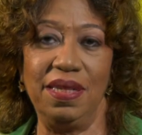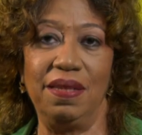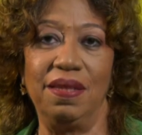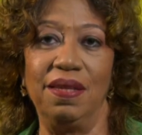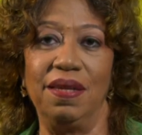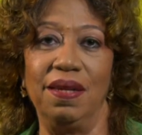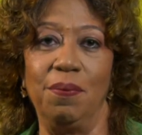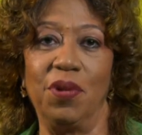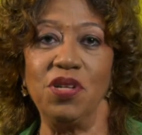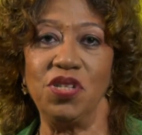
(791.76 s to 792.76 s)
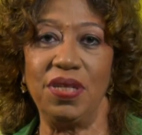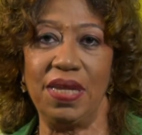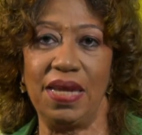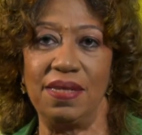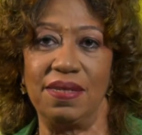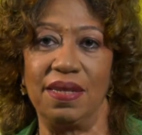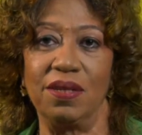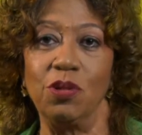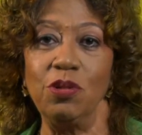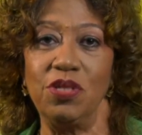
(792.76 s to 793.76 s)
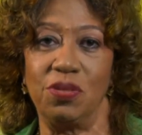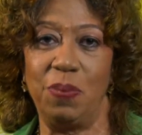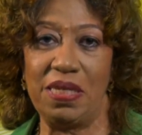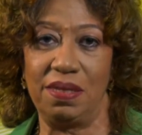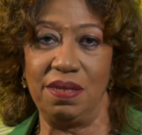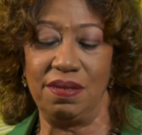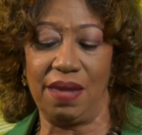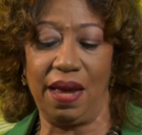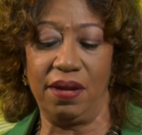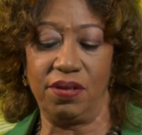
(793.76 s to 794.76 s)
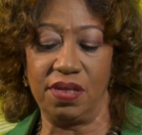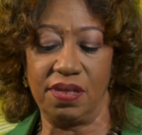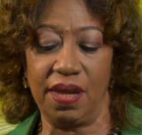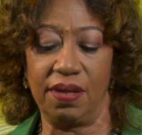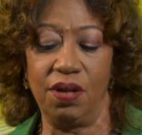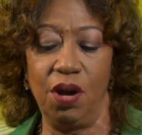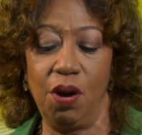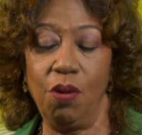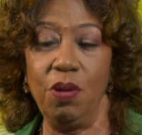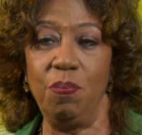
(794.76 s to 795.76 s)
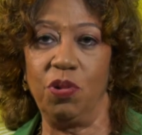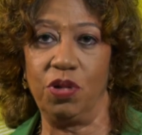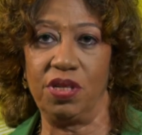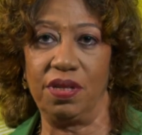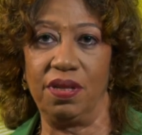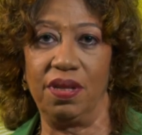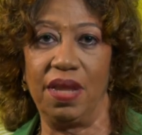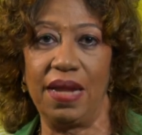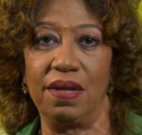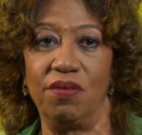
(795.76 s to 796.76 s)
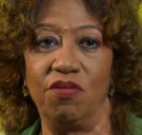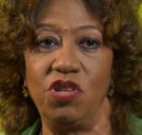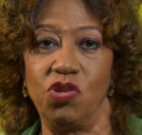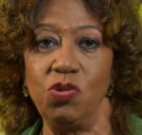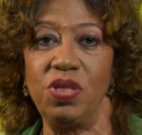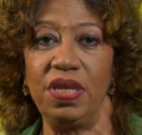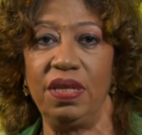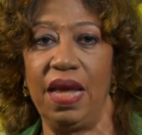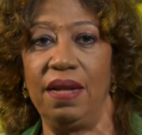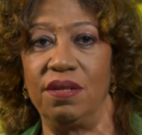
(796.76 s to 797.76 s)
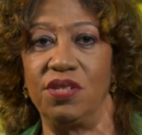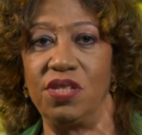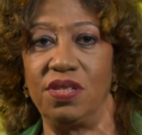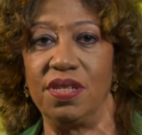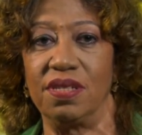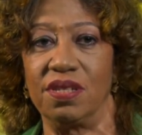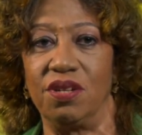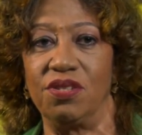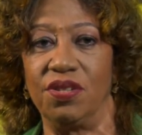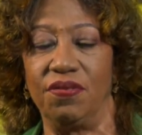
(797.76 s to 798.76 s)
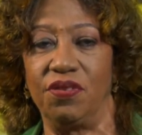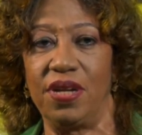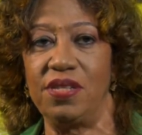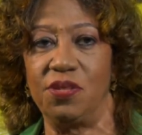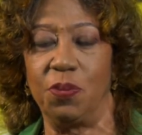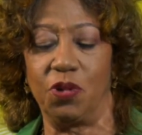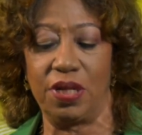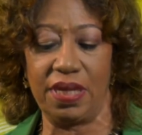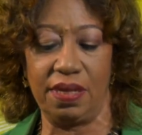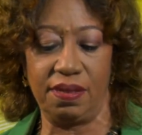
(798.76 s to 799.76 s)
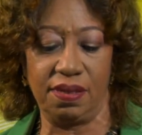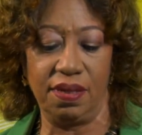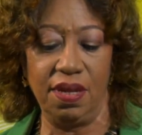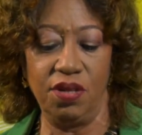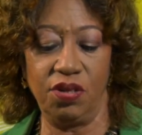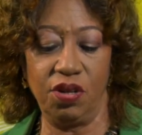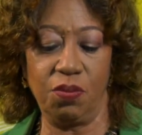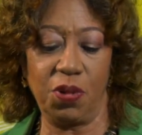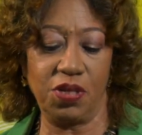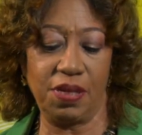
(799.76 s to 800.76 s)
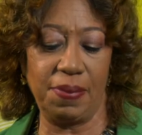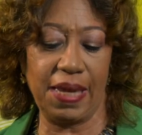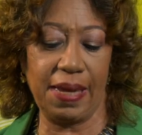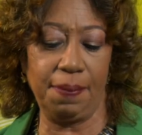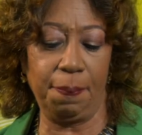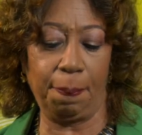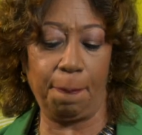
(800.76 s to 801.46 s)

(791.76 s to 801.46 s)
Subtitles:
in the merchandise and goods business, I understand how important that reducing that logistics cost of transport is to your bottom line.